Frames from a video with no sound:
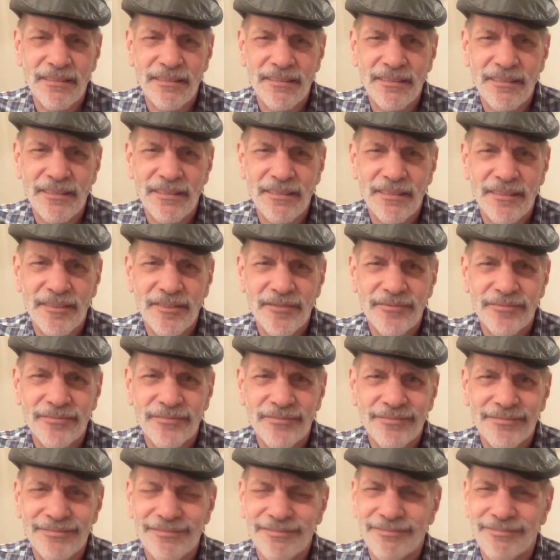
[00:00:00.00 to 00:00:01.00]

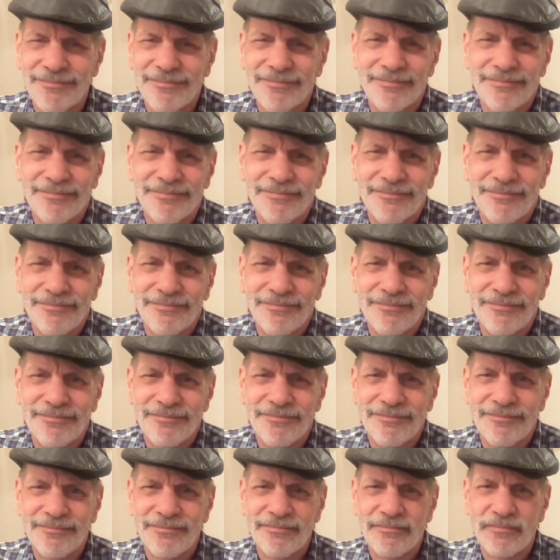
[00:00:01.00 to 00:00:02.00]
No one is speaking in this clip.